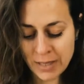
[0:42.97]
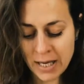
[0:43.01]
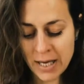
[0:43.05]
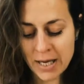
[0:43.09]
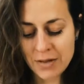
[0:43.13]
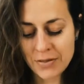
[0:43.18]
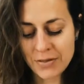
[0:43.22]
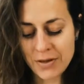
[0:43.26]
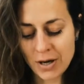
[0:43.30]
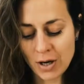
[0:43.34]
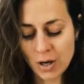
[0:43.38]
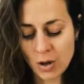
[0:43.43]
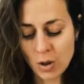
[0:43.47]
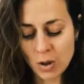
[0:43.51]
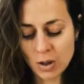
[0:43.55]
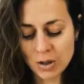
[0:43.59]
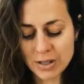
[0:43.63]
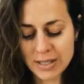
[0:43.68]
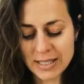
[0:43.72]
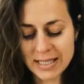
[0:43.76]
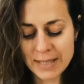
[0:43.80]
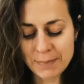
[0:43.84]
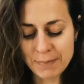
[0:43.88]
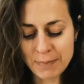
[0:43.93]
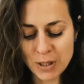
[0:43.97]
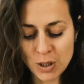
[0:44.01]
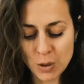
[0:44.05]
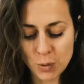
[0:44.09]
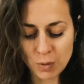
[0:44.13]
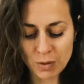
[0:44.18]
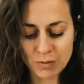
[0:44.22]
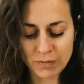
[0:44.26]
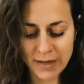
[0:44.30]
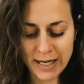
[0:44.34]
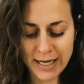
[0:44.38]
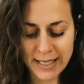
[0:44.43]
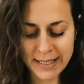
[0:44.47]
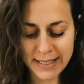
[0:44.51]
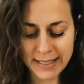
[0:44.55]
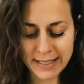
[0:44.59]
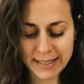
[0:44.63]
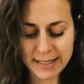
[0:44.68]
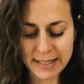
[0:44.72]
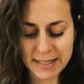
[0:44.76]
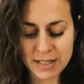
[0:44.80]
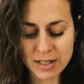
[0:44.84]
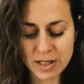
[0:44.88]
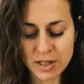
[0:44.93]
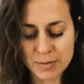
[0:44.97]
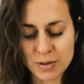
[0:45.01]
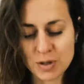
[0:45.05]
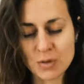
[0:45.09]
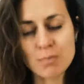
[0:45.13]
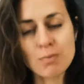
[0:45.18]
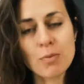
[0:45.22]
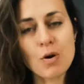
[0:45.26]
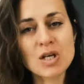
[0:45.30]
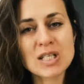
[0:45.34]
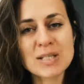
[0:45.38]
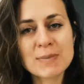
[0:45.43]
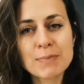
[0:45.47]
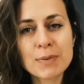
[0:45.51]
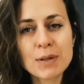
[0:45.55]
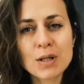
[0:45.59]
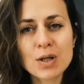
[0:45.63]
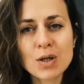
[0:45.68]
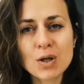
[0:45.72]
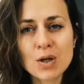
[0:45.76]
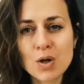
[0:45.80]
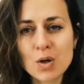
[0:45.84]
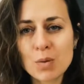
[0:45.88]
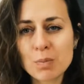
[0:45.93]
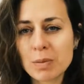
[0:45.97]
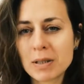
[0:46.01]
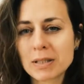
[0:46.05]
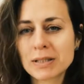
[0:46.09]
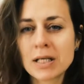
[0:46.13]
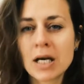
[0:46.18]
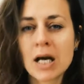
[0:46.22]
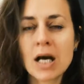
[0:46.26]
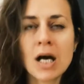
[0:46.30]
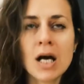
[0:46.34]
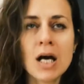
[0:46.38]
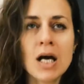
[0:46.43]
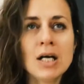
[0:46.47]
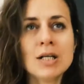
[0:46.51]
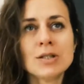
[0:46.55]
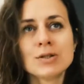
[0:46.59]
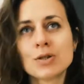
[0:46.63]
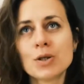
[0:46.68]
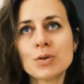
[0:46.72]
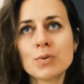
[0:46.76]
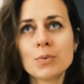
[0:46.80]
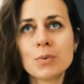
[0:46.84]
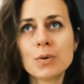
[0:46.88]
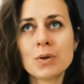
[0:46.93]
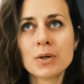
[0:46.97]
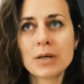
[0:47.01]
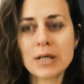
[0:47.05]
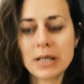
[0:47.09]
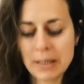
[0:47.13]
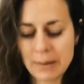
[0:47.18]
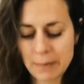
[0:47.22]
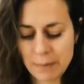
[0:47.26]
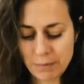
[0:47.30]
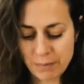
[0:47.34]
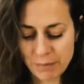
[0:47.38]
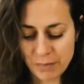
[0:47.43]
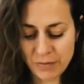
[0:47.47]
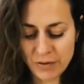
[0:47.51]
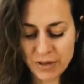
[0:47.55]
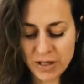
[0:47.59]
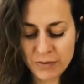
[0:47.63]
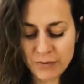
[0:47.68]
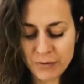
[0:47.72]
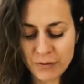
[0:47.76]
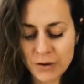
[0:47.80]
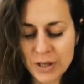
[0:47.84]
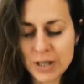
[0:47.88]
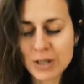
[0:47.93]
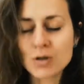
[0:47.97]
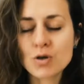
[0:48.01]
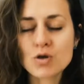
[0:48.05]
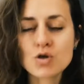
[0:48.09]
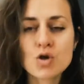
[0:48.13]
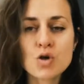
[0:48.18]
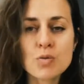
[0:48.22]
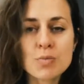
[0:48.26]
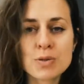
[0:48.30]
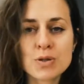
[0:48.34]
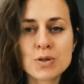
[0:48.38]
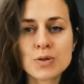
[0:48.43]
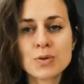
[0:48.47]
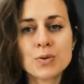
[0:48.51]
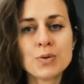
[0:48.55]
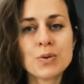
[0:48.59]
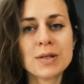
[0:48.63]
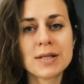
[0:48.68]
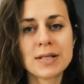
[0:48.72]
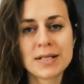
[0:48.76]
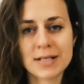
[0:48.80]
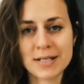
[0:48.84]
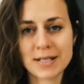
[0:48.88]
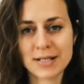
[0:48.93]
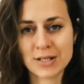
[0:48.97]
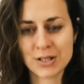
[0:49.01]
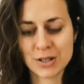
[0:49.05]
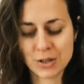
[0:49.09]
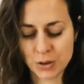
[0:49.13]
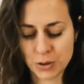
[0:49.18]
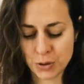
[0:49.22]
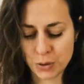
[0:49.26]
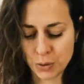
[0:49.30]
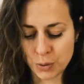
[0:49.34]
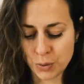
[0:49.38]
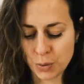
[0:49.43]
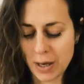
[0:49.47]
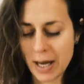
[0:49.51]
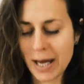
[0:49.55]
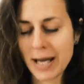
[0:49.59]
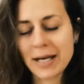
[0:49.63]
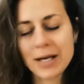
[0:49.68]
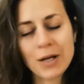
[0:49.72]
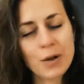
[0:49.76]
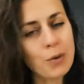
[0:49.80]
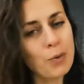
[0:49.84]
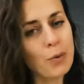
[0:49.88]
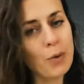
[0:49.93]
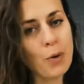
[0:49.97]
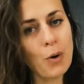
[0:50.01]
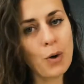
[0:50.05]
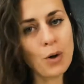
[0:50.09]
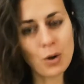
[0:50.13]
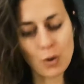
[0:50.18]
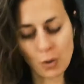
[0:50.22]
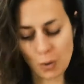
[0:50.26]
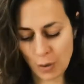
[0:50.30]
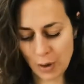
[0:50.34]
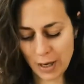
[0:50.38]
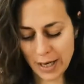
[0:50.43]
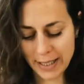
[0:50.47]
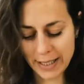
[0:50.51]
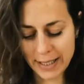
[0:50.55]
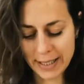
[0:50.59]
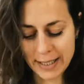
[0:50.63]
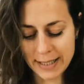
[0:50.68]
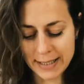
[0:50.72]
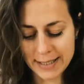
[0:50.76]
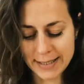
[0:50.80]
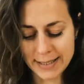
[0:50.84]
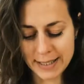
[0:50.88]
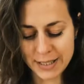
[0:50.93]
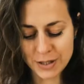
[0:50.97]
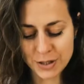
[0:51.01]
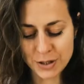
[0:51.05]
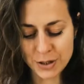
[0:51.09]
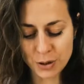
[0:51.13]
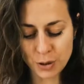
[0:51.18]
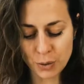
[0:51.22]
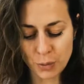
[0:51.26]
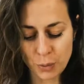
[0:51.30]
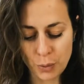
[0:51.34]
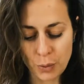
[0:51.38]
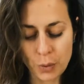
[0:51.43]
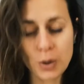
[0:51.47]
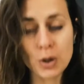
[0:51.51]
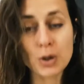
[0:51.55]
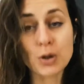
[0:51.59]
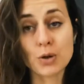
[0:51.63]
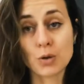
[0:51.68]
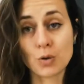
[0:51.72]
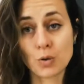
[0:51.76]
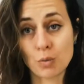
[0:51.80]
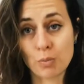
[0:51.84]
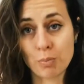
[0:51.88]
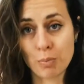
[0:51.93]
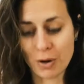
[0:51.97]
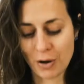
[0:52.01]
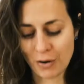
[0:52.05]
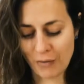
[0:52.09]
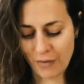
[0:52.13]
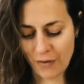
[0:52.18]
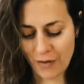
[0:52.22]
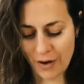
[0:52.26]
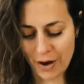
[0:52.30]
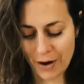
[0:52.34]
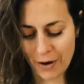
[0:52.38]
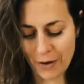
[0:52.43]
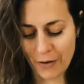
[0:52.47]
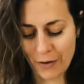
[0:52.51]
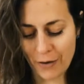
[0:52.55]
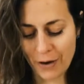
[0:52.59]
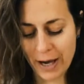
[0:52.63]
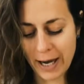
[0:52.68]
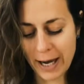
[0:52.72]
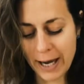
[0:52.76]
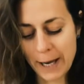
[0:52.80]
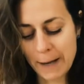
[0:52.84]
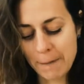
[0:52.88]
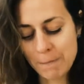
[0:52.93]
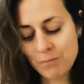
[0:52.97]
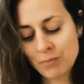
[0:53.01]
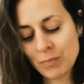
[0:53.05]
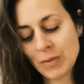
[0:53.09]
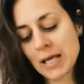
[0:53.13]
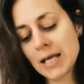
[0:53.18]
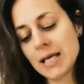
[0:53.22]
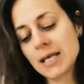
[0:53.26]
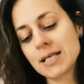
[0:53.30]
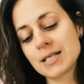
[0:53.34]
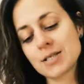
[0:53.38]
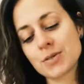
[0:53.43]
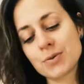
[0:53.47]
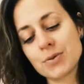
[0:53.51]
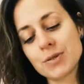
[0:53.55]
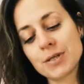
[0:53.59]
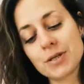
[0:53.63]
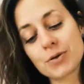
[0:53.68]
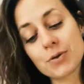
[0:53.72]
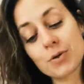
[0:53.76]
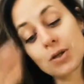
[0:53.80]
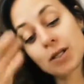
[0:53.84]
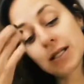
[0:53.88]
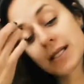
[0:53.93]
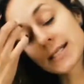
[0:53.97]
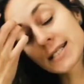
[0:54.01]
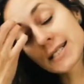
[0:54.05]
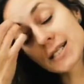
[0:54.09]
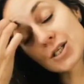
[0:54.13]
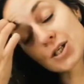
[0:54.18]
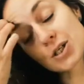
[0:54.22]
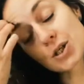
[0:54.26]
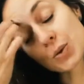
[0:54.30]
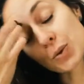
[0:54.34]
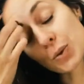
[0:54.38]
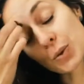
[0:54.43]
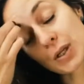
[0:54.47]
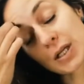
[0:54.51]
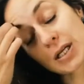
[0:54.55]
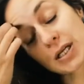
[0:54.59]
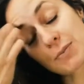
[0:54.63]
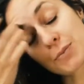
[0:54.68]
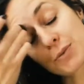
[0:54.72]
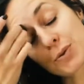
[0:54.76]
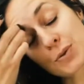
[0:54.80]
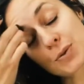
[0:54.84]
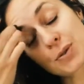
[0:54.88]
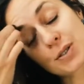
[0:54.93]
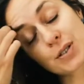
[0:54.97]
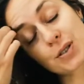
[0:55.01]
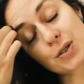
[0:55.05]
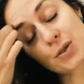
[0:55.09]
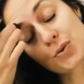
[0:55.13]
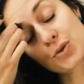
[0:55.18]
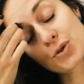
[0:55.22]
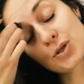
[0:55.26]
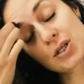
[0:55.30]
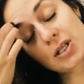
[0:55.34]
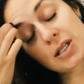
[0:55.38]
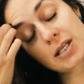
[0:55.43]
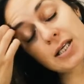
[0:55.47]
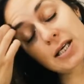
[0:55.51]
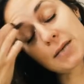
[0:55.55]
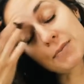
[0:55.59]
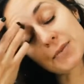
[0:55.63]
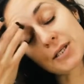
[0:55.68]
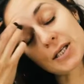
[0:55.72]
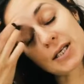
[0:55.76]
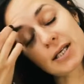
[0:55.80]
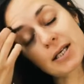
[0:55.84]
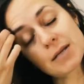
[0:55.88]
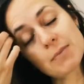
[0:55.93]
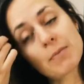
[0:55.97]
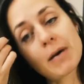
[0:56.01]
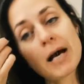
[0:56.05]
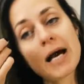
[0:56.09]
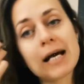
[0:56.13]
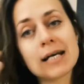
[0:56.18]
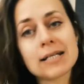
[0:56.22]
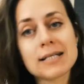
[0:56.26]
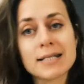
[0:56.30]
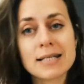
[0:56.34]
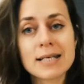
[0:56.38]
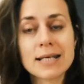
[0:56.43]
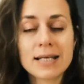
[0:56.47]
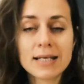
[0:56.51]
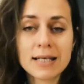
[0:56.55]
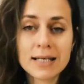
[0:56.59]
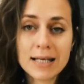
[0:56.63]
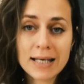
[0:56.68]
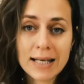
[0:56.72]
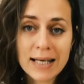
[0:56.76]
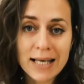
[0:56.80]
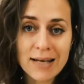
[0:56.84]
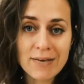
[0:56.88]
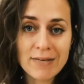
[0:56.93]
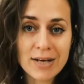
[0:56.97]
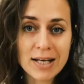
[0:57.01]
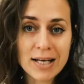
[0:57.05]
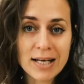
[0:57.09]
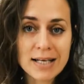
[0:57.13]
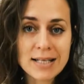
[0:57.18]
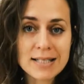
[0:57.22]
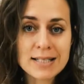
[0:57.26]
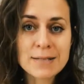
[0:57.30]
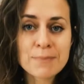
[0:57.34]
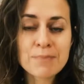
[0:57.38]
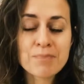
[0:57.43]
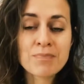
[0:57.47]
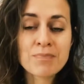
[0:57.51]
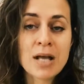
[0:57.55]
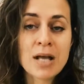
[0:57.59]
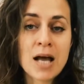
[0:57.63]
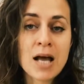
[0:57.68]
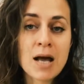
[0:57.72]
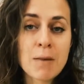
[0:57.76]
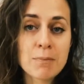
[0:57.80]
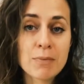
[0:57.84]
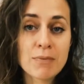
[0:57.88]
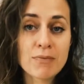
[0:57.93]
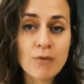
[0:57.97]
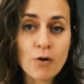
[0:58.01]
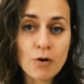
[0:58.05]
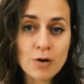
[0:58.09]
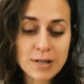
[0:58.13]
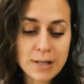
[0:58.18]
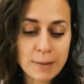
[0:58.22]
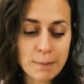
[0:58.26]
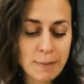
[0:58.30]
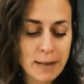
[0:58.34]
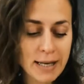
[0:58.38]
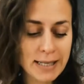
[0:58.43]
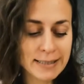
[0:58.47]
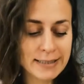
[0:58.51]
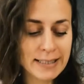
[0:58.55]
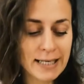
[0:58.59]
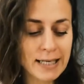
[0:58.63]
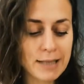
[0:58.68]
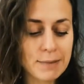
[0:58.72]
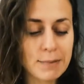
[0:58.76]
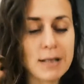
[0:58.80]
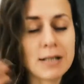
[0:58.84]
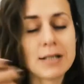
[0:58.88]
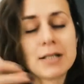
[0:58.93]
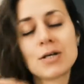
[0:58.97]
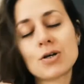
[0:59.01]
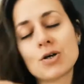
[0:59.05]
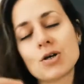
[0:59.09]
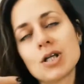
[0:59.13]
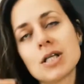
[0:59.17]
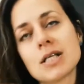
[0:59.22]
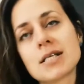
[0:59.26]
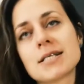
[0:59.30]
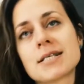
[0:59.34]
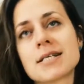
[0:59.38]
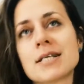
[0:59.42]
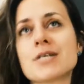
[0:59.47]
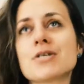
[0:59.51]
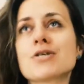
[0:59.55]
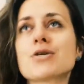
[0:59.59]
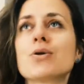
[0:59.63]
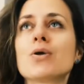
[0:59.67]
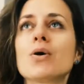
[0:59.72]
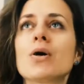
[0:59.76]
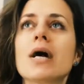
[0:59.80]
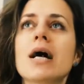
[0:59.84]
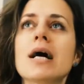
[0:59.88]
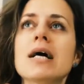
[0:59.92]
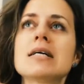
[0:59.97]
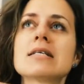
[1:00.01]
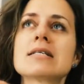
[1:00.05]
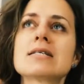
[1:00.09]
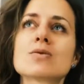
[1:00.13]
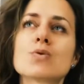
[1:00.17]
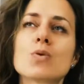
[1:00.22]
The whole recipe you will find in the description box below, but don't worry, feel free to substitute this to any oil or any essential oil you prefer, okay? So Neroli Essential Oil I'm using, usually I'm taking baths in the evenings before the bedtime, and Neroli Essential Oil has so